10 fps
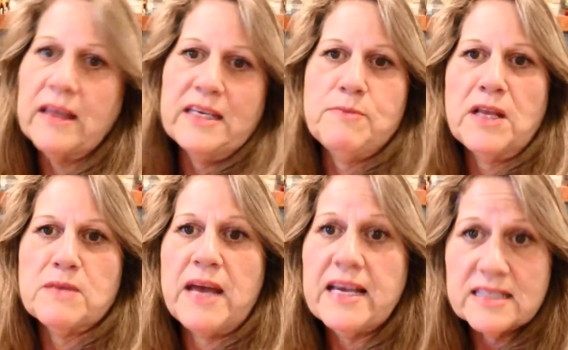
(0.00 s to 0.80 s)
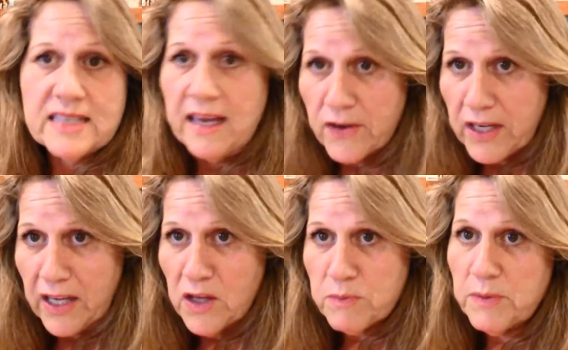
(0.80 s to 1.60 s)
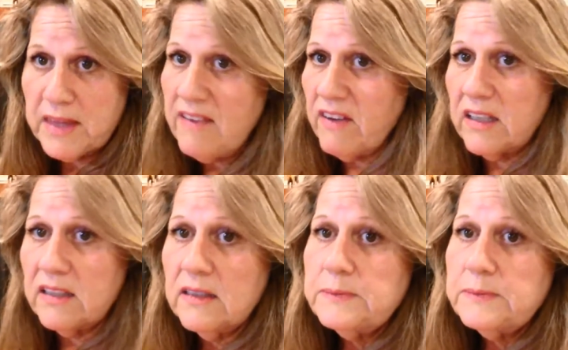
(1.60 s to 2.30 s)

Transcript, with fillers: I email them back and say, how can I help you with Avon?